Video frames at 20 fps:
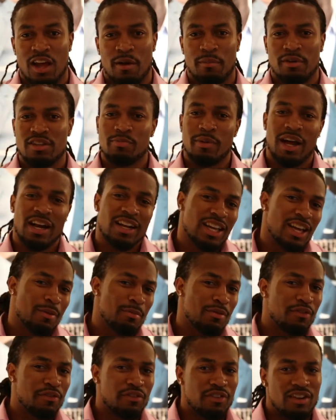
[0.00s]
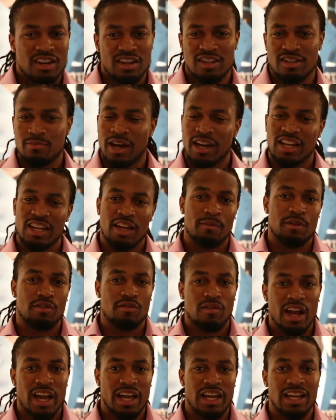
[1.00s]
Well, he's about to get me fitted, he's about to get me
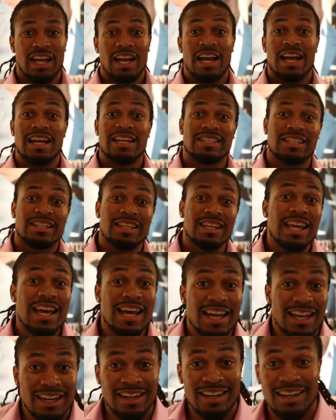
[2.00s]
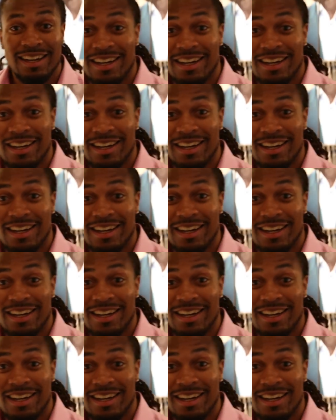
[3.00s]
right. It's lit.